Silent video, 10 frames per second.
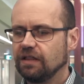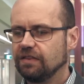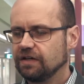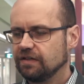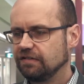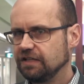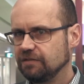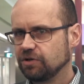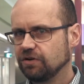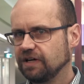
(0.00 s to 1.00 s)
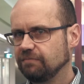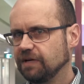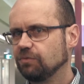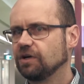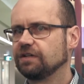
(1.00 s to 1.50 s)
the scene program
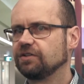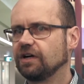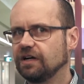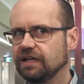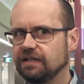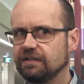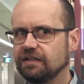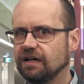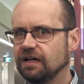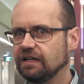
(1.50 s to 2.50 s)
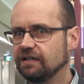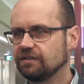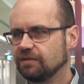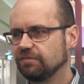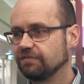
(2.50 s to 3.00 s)
might want to target uh, in
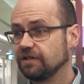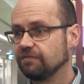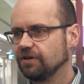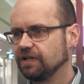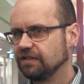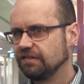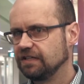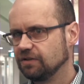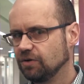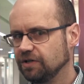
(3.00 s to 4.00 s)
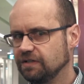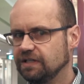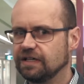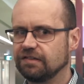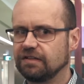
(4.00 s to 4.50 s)
terms of converting scene
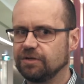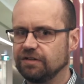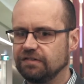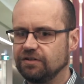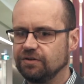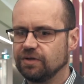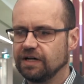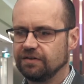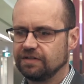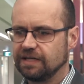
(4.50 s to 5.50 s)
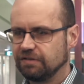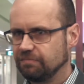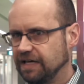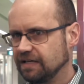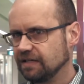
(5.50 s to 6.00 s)
loyalty customers to other types
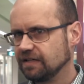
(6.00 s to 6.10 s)
of banking